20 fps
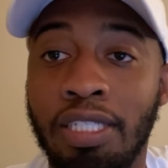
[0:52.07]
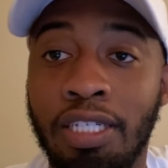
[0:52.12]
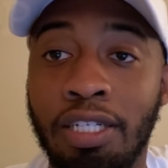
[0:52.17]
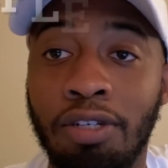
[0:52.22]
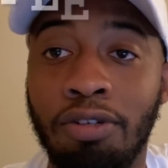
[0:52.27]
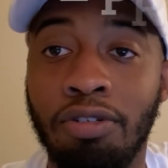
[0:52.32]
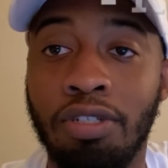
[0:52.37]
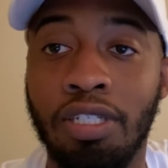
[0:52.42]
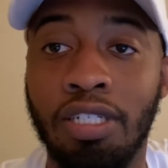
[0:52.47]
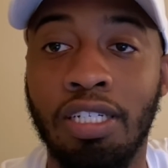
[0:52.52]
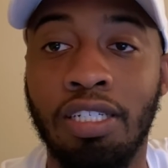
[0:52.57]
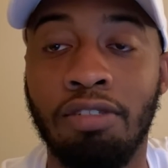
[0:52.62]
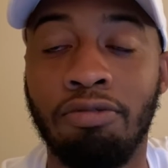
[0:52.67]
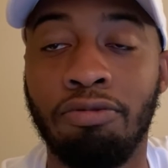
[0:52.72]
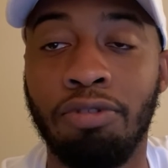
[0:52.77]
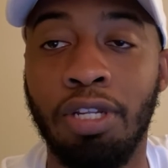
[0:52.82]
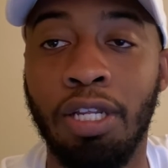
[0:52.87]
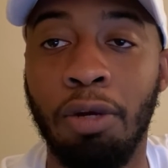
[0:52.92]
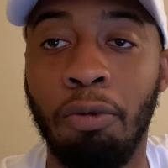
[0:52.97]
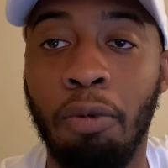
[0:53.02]
huge, and is
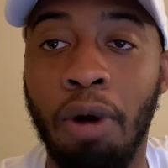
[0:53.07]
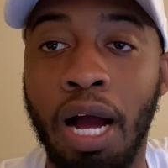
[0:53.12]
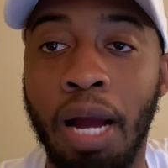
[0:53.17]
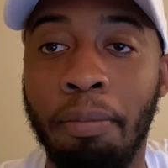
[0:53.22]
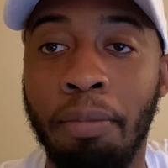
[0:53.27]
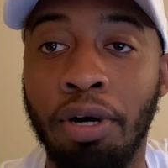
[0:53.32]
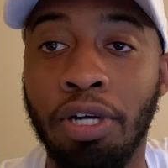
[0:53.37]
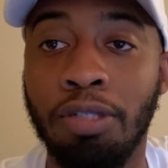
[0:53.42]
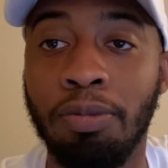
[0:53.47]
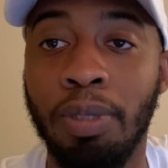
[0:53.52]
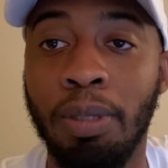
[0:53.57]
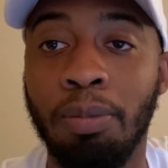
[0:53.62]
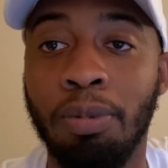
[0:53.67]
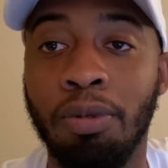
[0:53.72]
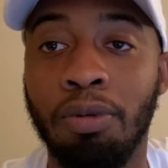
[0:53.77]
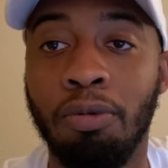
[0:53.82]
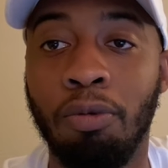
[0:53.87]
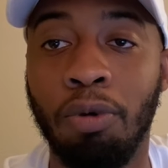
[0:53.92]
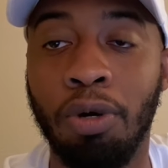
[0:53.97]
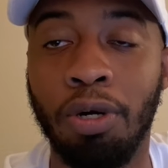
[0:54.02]
really why most
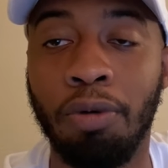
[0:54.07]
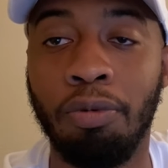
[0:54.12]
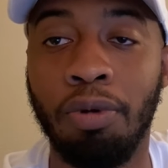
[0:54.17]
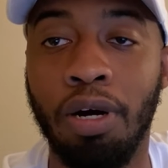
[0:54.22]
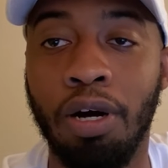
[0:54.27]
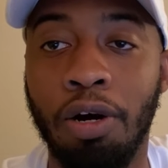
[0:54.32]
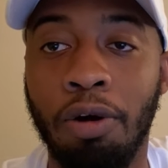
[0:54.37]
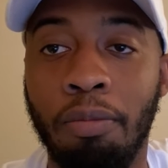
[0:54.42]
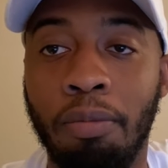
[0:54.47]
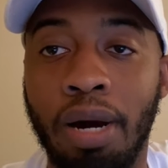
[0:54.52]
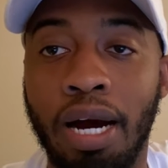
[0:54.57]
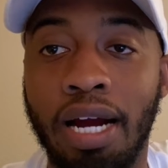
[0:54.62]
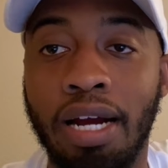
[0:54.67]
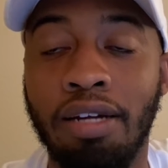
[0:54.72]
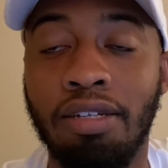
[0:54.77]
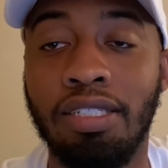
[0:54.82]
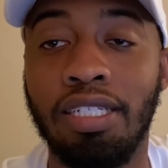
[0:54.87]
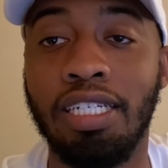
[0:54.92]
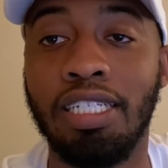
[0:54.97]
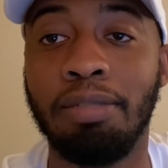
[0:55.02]
people work with home
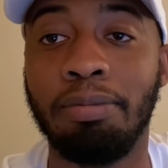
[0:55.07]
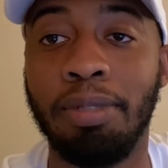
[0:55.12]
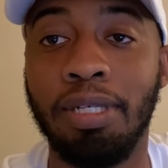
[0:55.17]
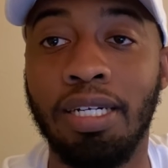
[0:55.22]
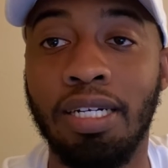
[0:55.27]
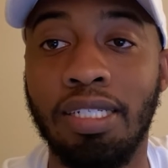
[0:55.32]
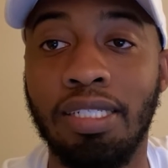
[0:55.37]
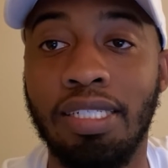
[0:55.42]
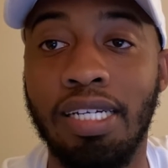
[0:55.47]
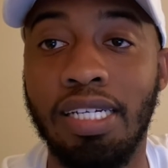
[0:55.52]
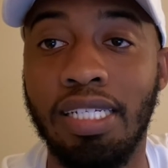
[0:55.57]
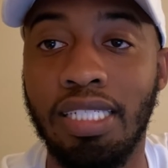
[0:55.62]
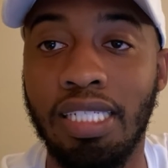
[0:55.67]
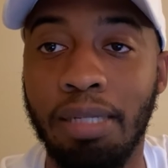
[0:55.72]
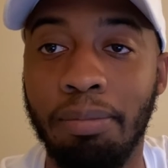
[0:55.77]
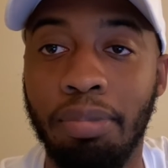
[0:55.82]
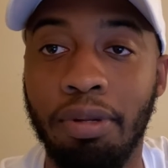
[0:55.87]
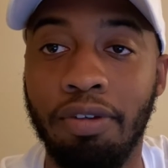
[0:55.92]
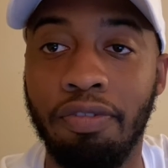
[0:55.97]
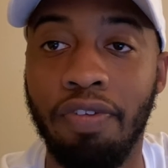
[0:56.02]
buyers, is because they
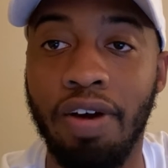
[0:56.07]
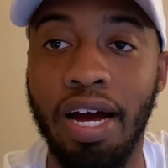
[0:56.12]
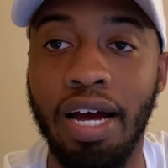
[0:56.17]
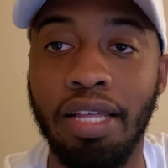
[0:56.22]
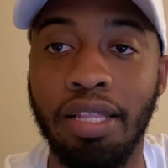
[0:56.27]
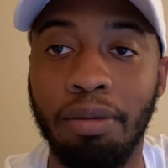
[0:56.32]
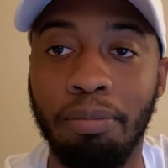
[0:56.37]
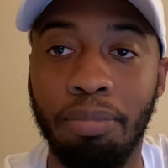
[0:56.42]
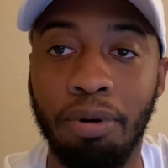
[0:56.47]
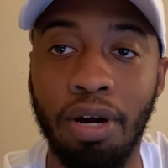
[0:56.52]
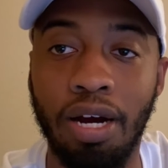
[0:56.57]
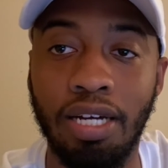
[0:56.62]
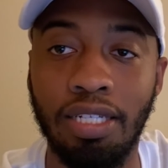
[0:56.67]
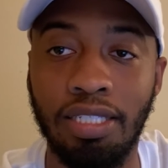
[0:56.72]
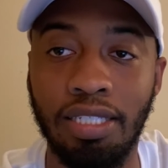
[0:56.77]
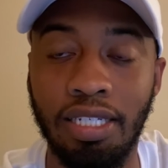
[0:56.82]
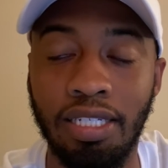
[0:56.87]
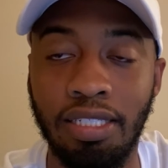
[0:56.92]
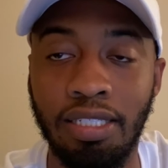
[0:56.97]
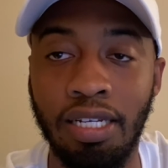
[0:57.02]
simplify the
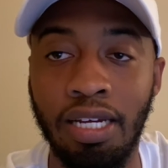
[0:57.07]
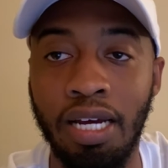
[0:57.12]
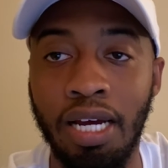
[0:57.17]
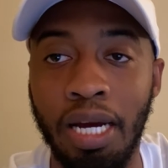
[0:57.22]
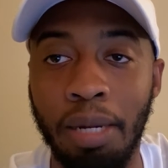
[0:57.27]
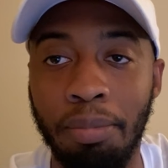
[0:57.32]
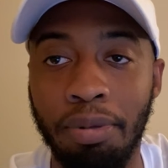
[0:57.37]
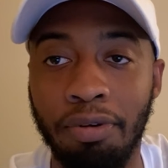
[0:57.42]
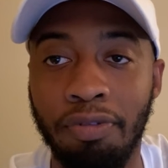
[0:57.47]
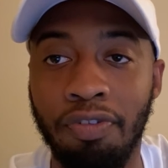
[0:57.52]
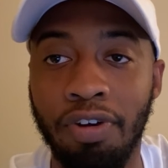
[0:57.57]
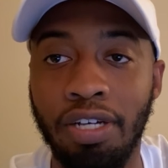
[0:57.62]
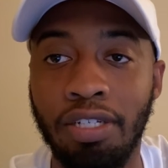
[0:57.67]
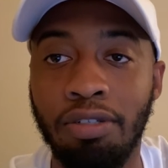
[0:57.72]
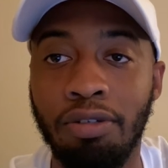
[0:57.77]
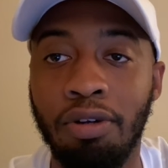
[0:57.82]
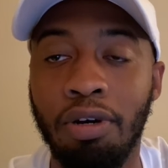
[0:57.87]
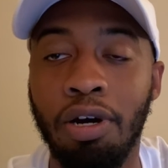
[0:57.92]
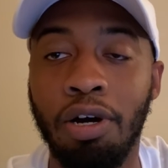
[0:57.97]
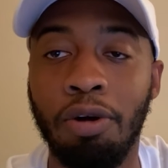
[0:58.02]
process.
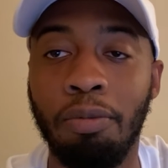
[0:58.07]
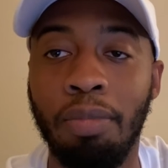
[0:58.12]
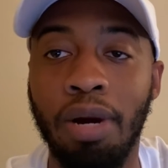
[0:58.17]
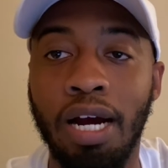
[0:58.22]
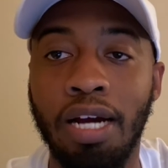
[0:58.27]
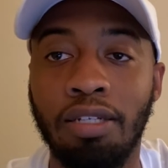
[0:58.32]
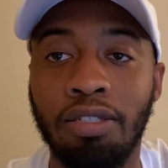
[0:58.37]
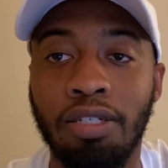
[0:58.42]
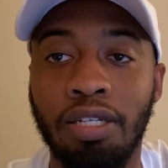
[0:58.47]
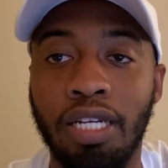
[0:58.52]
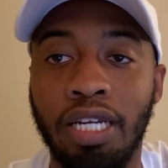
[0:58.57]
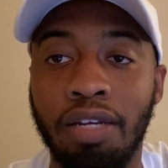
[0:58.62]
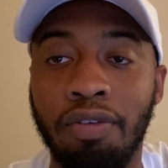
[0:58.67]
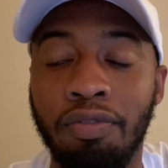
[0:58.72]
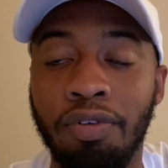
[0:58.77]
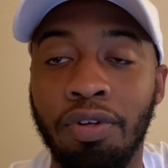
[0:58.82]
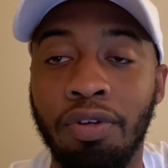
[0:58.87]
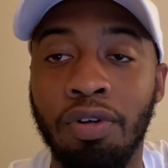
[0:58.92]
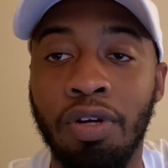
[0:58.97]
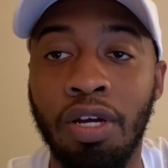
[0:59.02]
Professional home buyer is going to
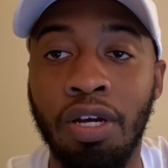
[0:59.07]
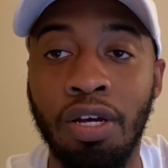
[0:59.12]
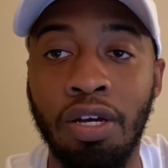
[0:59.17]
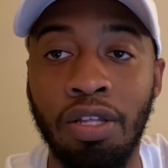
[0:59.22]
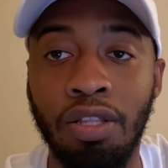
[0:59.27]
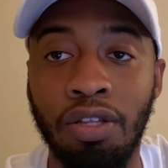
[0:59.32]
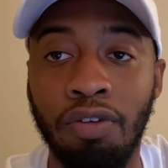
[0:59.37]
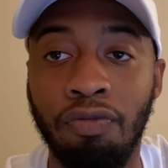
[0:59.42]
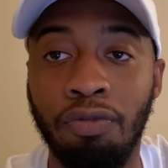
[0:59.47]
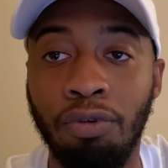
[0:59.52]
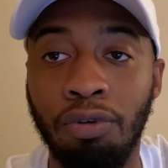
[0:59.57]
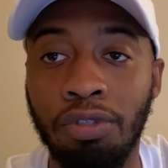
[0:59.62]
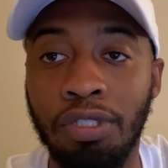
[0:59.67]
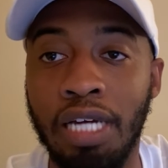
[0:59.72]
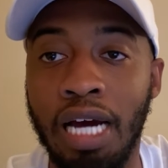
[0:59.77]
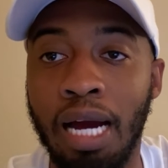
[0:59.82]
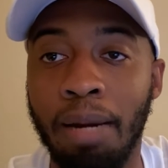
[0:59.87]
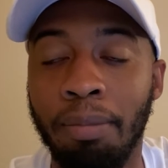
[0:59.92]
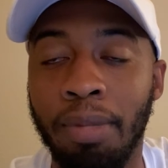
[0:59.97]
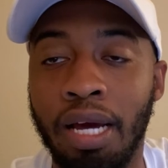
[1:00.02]
give you the full
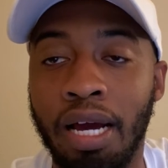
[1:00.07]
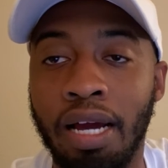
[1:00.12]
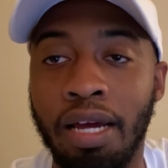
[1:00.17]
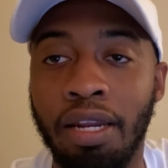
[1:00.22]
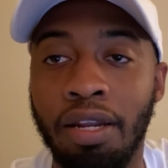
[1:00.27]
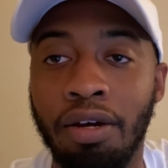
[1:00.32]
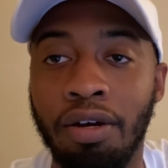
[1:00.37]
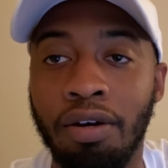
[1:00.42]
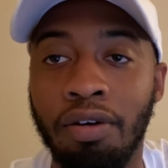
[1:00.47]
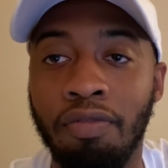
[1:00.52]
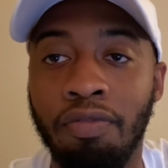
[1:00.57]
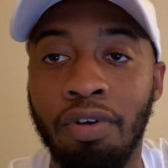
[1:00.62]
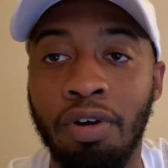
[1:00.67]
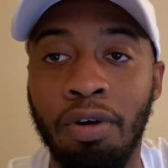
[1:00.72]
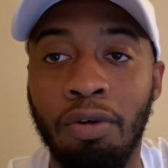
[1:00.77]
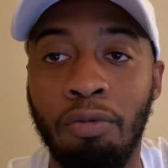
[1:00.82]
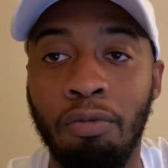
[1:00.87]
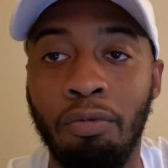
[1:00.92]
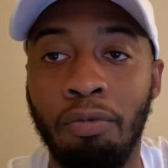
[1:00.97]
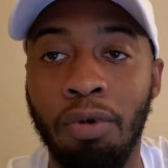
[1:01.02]
timeline of
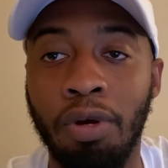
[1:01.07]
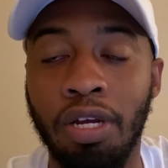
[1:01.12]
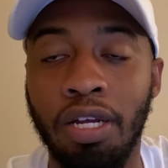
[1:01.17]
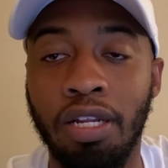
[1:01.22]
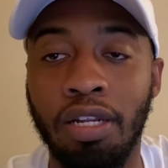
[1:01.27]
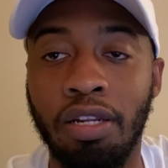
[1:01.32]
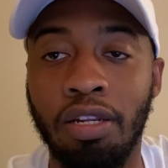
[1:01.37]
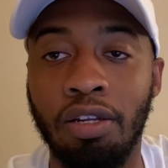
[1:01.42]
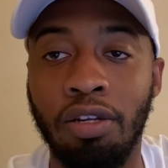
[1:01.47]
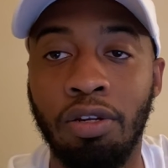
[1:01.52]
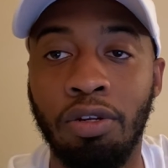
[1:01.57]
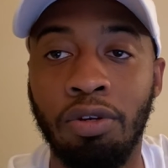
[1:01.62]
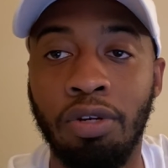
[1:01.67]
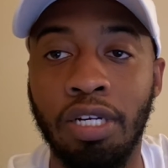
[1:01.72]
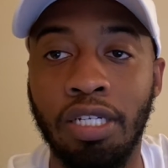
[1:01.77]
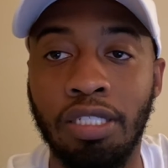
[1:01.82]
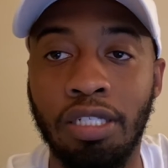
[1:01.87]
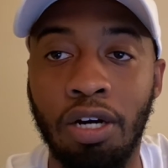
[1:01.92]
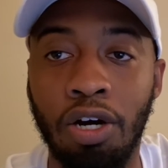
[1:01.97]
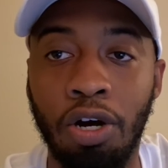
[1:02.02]
when you
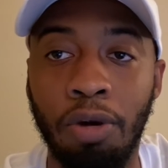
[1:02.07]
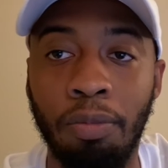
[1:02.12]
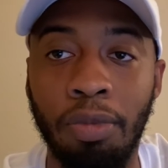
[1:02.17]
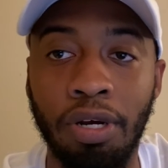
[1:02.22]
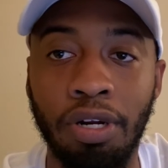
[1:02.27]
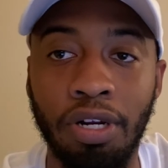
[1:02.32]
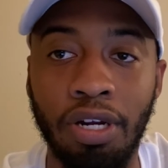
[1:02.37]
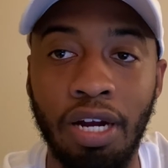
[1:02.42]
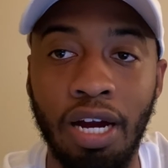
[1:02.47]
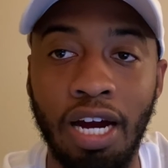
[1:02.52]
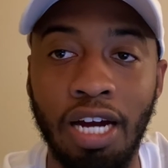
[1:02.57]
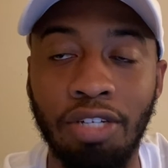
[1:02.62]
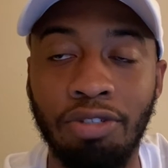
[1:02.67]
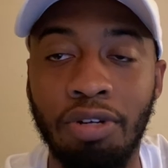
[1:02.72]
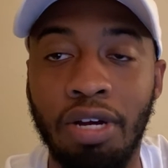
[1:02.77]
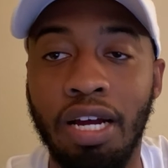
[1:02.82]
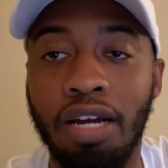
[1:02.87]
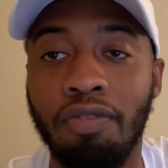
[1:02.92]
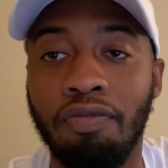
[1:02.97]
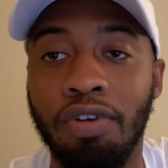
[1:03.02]
get your home under
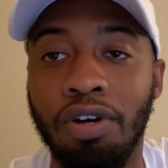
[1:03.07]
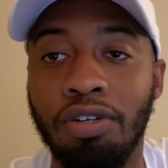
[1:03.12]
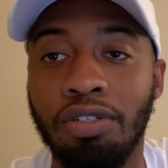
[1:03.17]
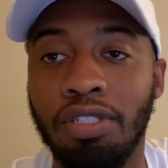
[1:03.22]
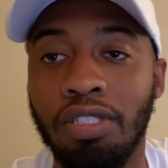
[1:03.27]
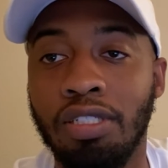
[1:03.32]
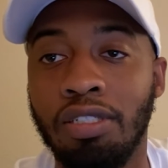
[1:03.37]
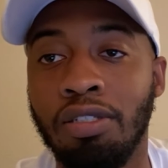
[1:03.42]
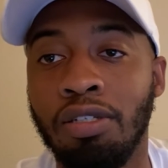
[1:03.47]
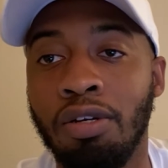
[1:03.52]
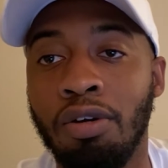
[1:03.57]
contract versus